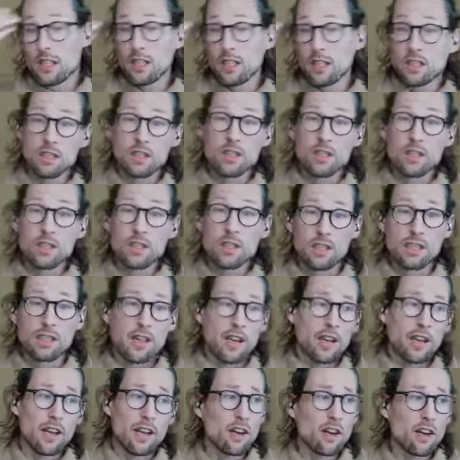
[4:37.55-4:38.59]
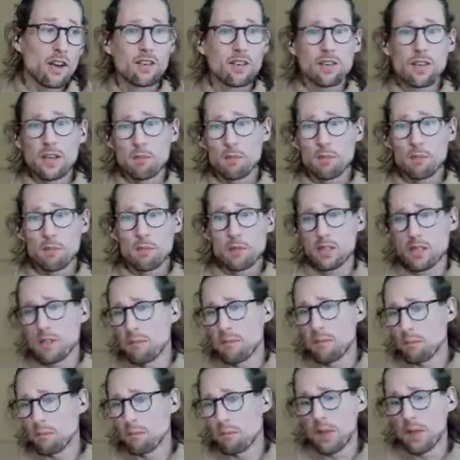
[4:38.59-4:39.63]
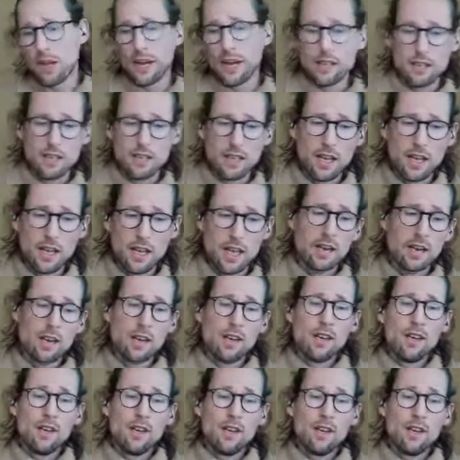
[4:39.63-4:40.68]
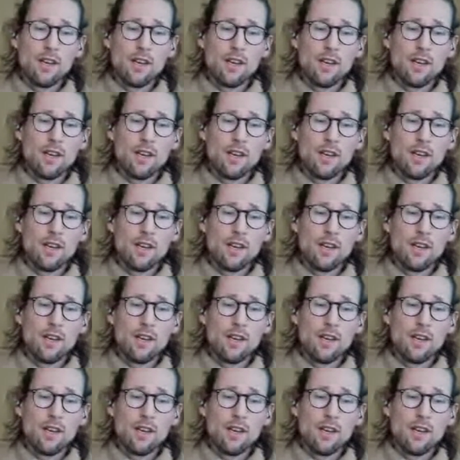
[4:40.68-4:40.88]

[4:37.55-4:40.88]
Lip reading: behind the scenes that are incredibly complex, that